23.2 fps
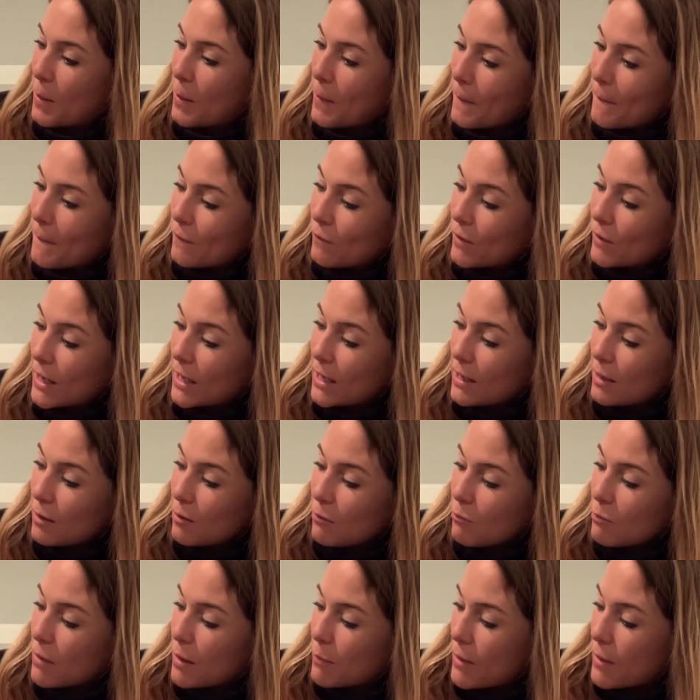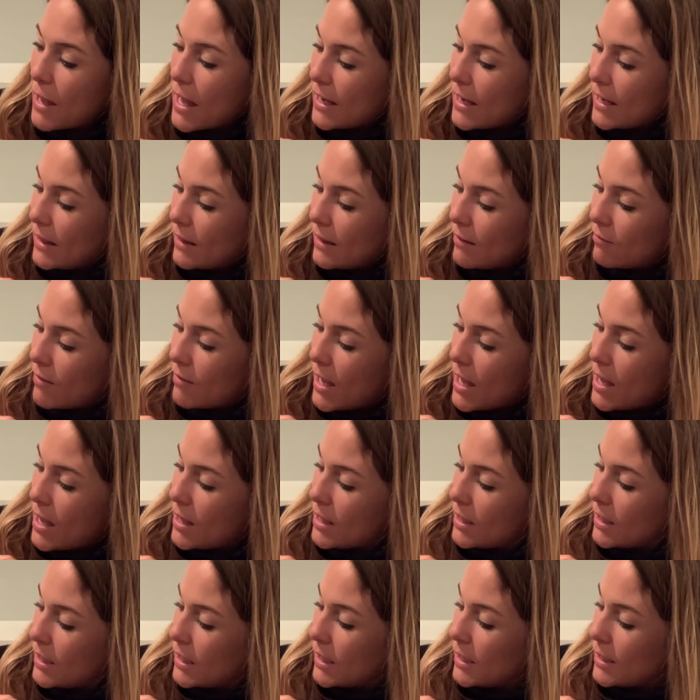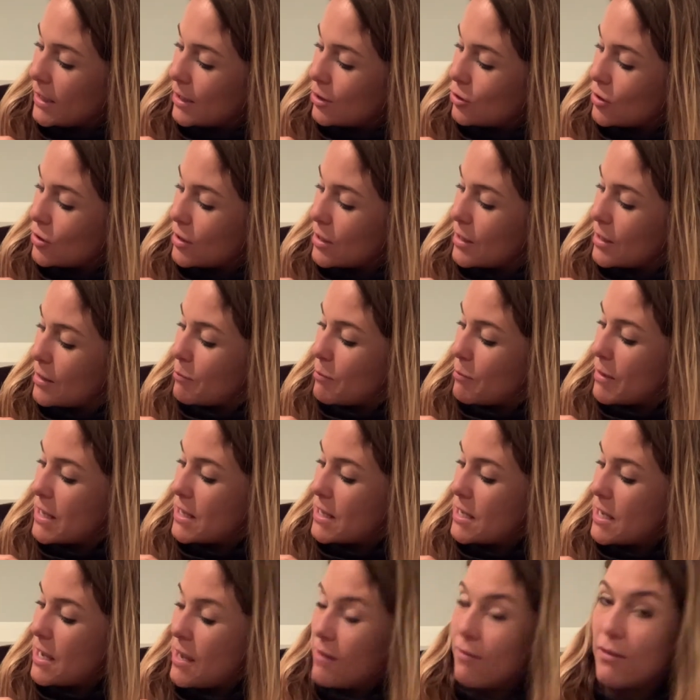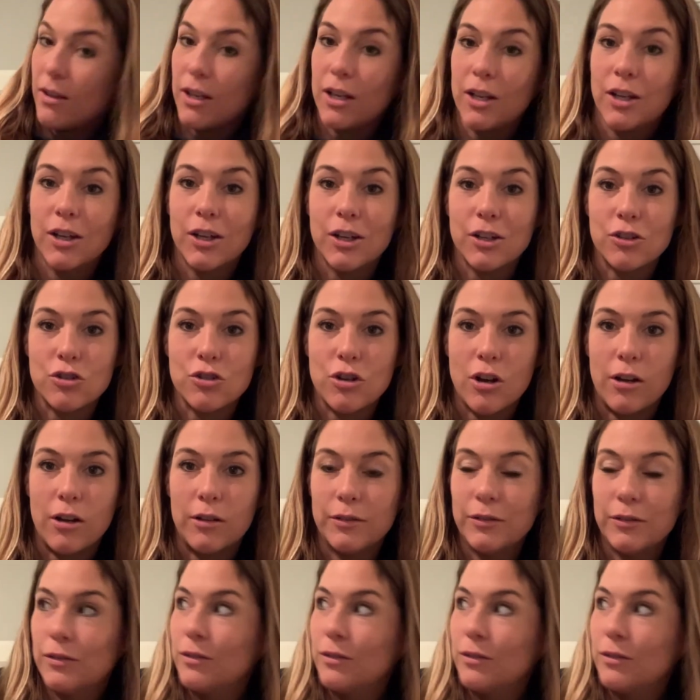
written by Patti LaBelle and illustrated by David Cottrell.